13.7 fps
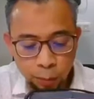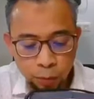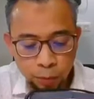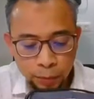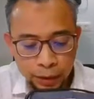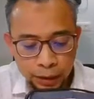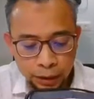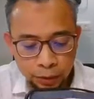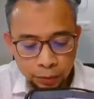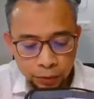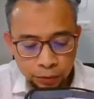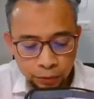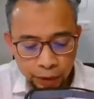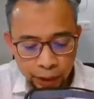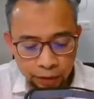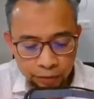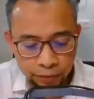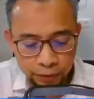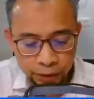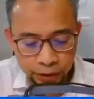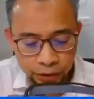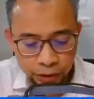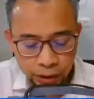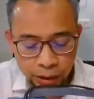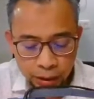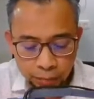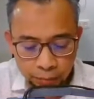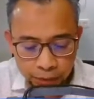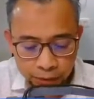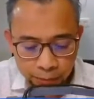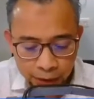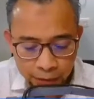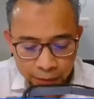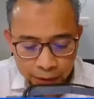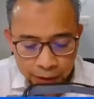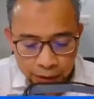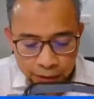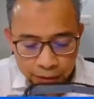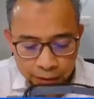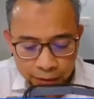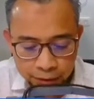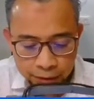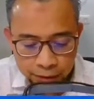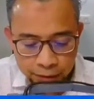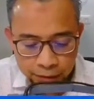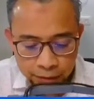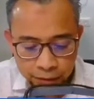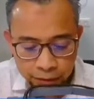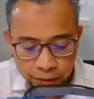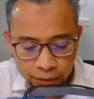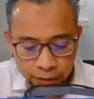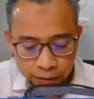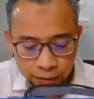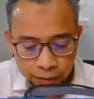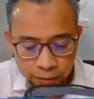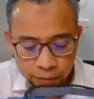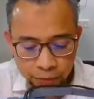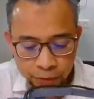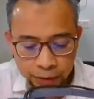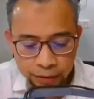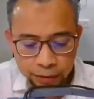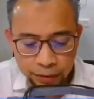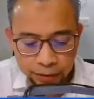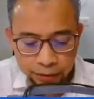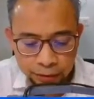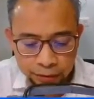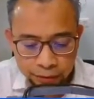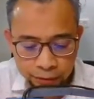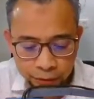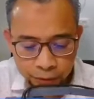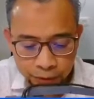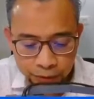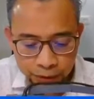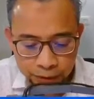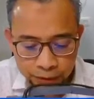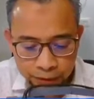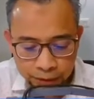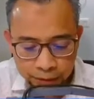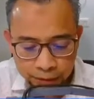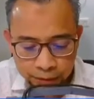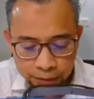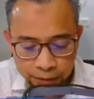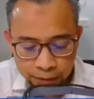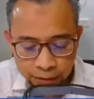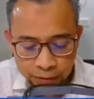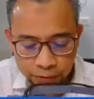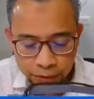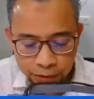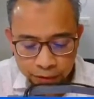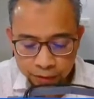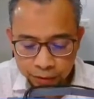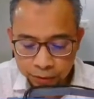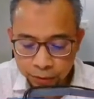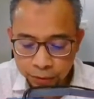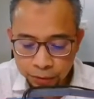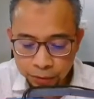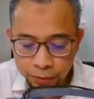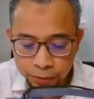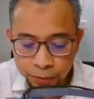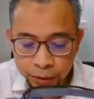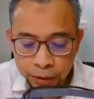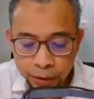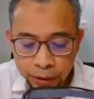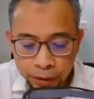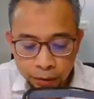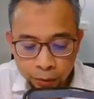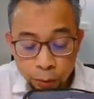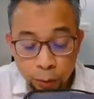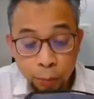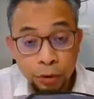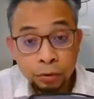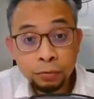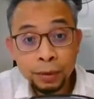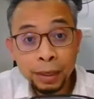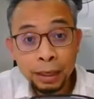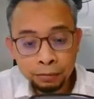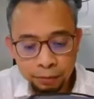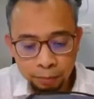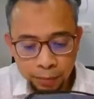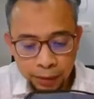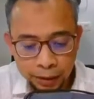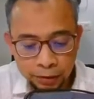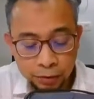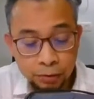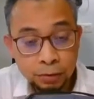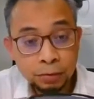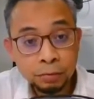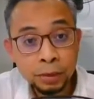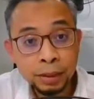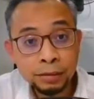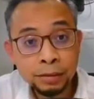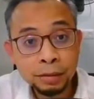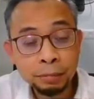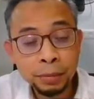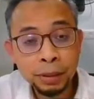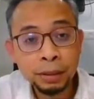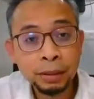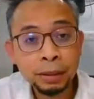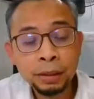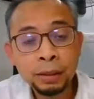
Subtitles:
moment equal to Fh multiplied by this distance here. So this distance is equal to this distance, which is equal to 2.5 plus YCP,